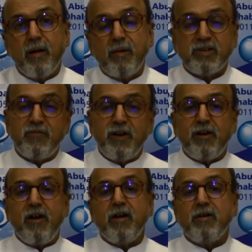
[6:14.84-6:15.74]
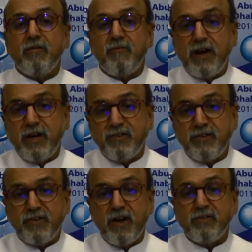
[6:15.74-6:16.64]
Masraf Al find its
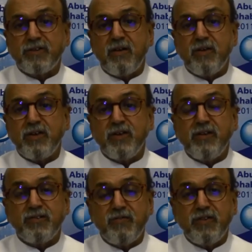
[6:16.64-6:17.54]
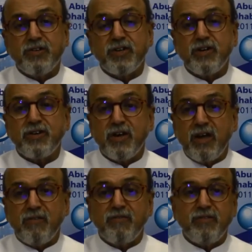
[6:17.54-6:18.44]
reserves coverage insufficient
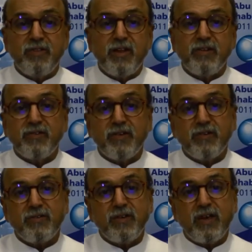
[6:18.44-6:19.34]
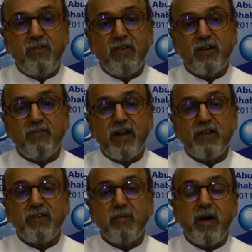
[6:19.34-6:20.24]
if there is a significant
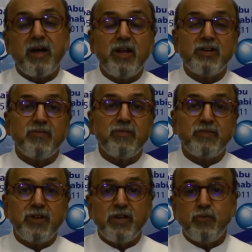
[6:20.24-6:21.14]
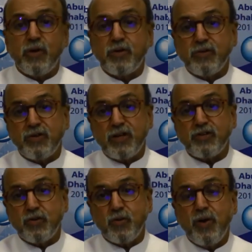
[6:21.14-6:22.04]
financing migration from stage 1 to
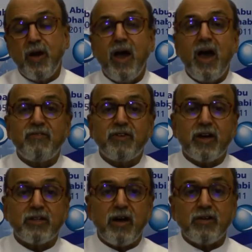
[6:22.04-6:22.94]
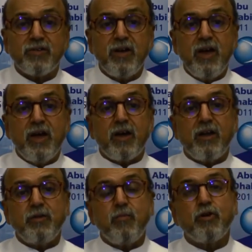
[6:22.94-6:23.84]
stage 2 after Qatar's
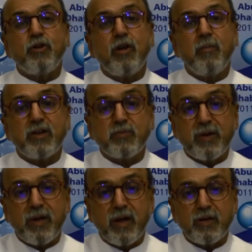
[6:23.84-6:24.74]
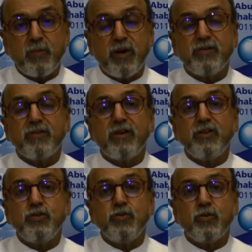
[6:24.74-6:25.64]
credit moratorium expires
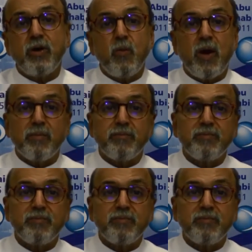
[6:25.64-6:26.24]
in June 21.